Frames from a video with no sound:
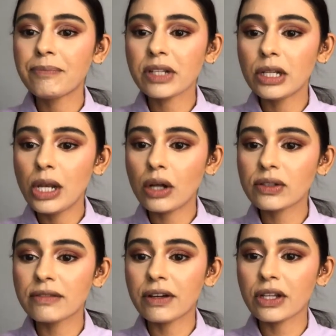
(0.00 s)
Lots
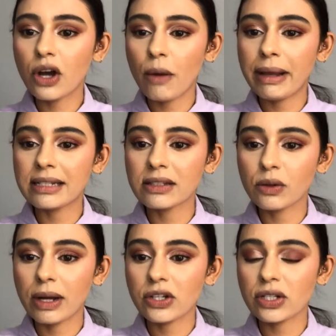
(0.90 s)
of other comments and
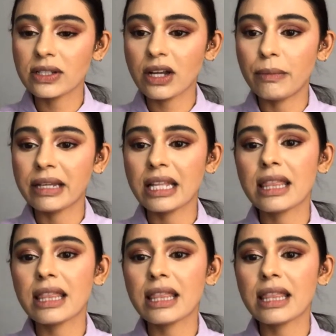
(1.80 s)
questions coming in.